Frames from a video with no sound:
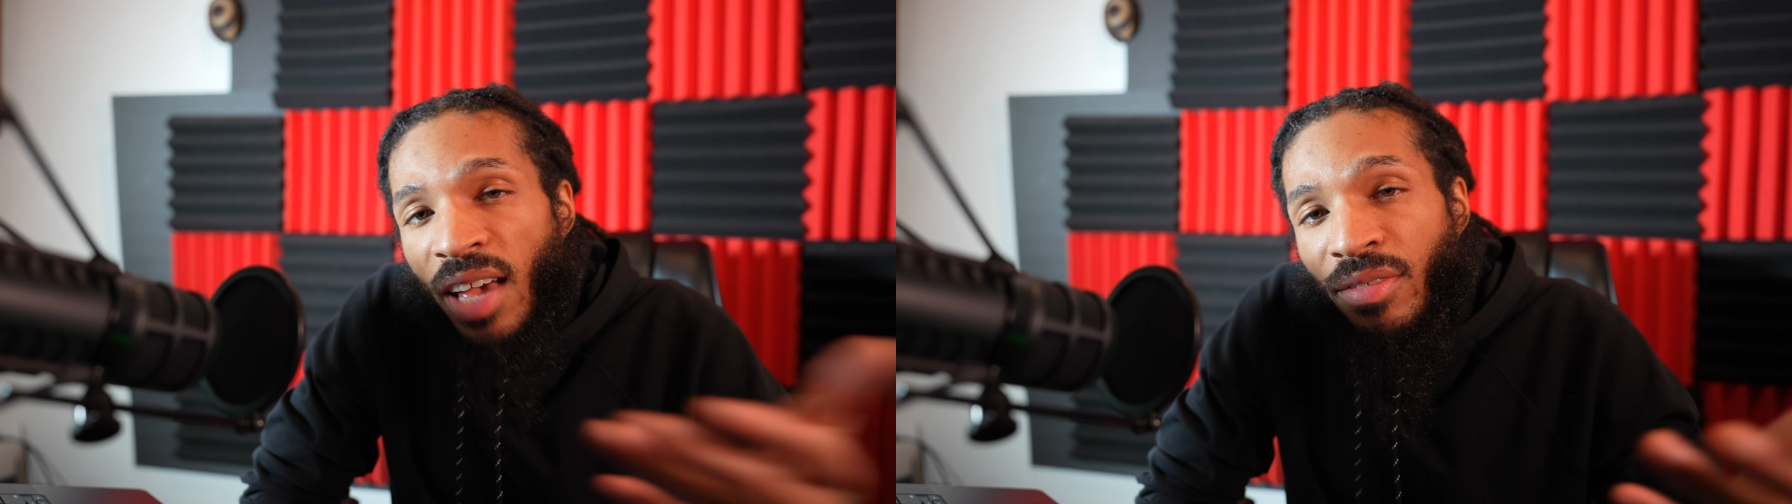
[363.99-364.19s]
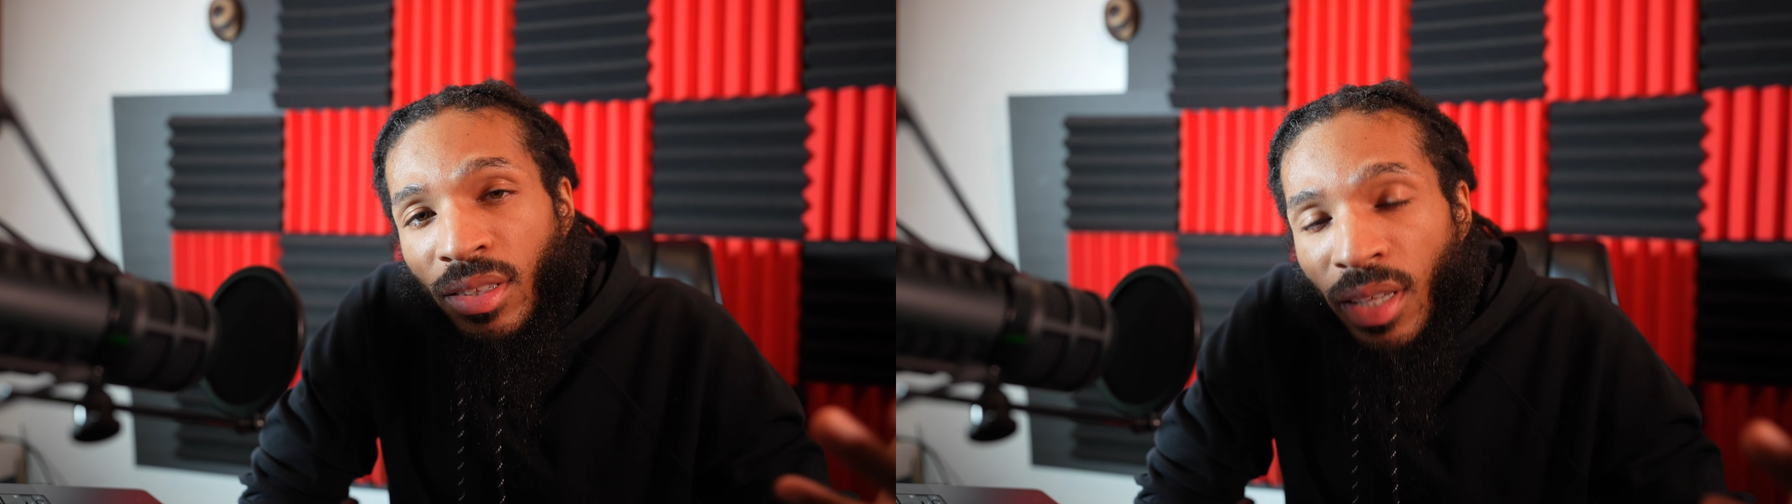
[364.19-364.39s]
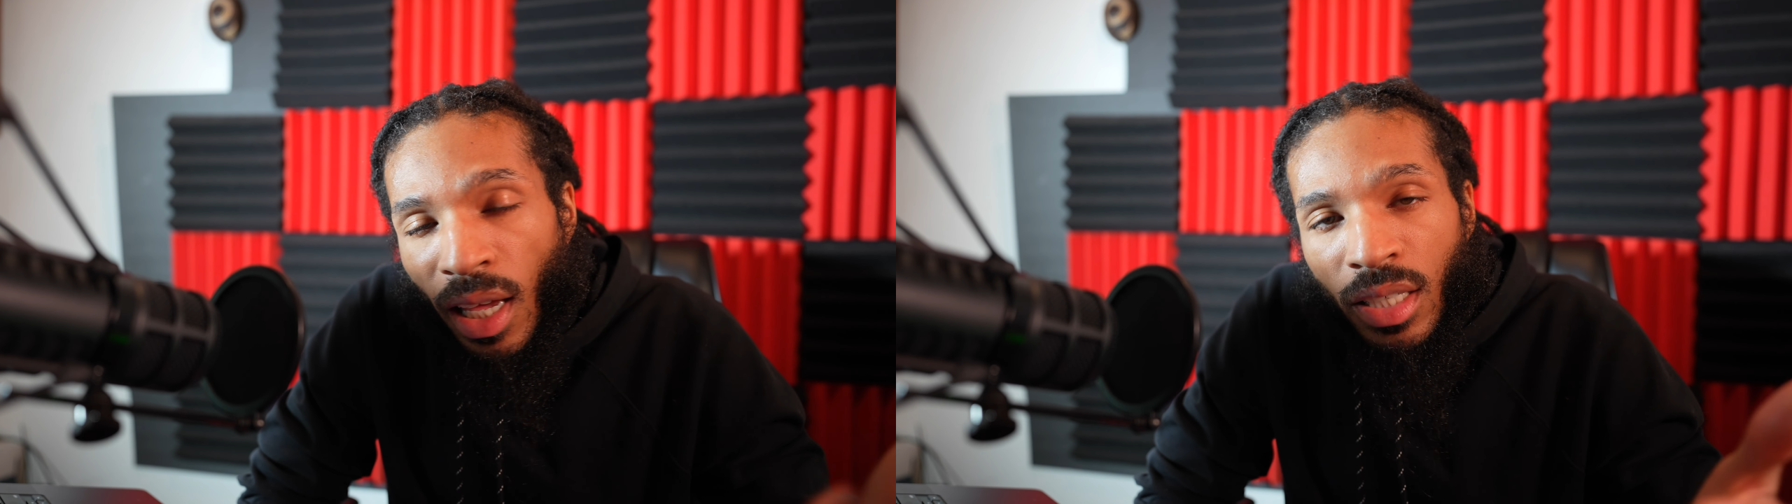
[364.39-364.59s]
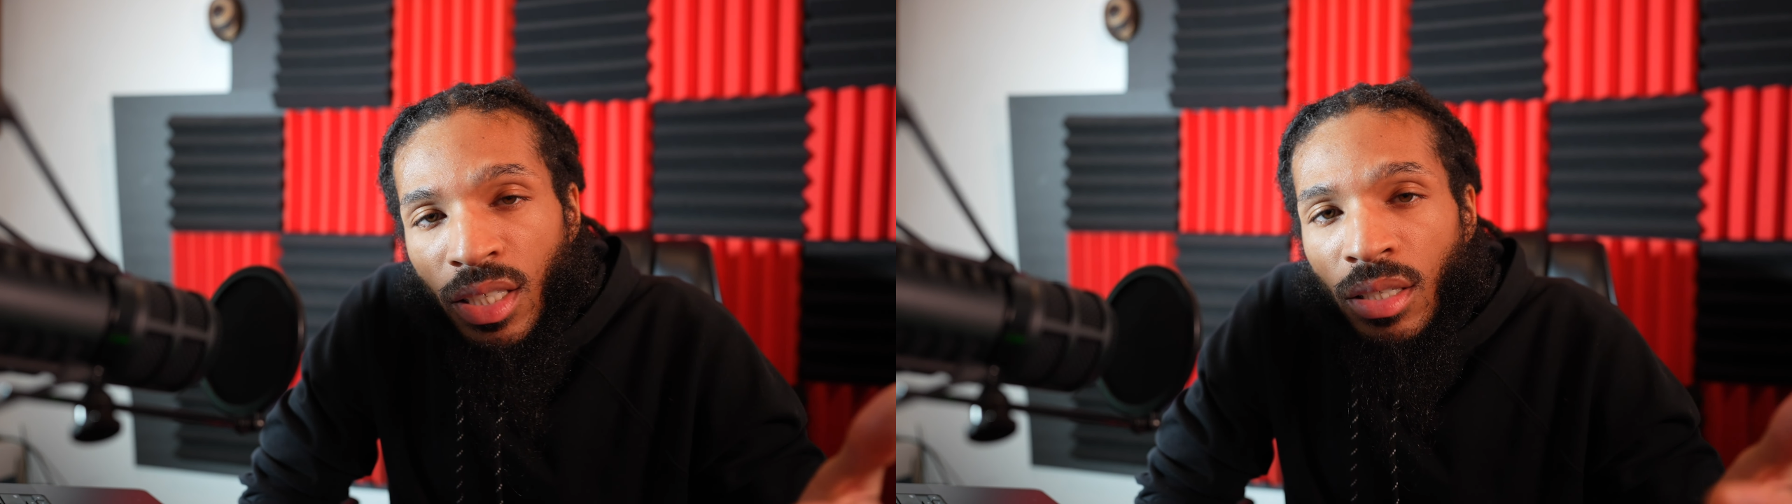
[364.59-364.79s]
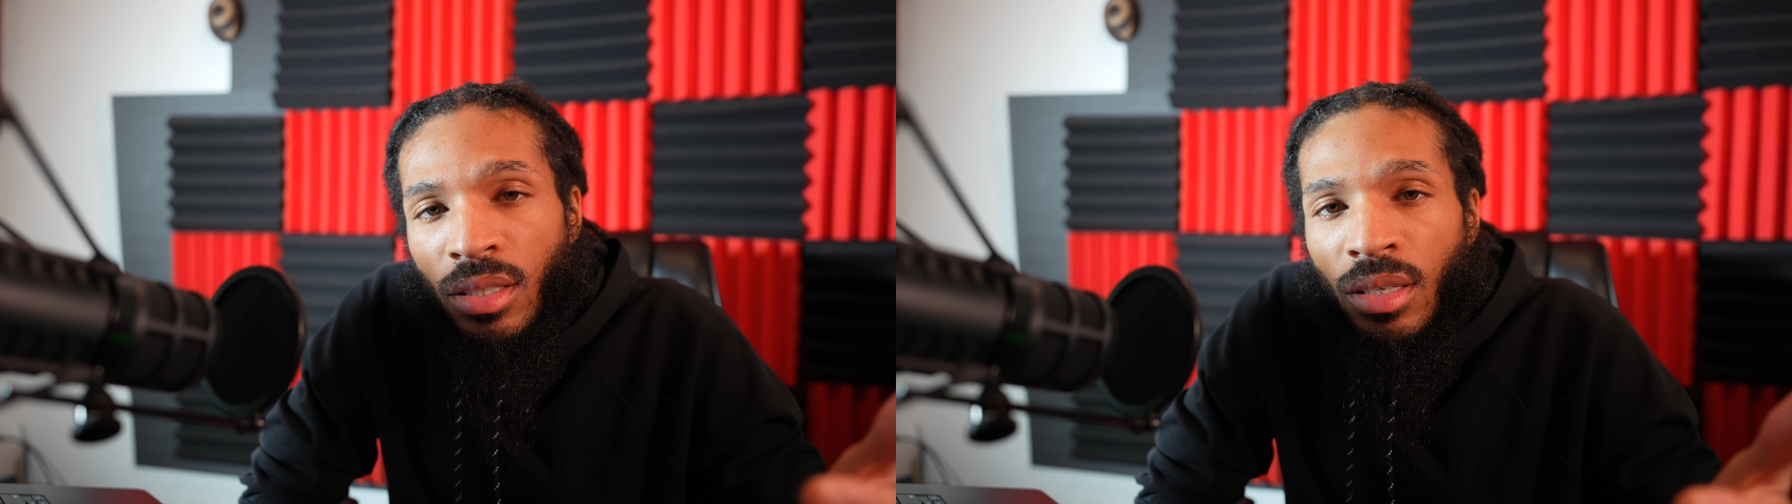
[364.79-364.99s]

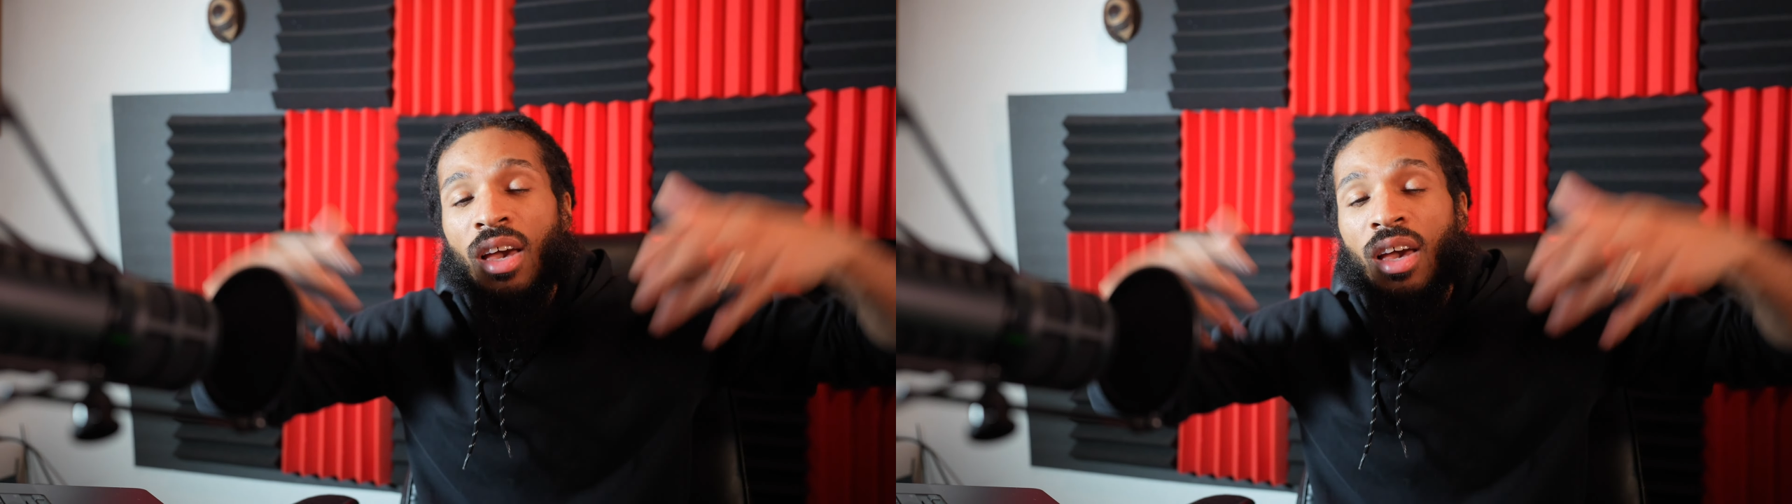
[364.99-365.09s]
advantageous.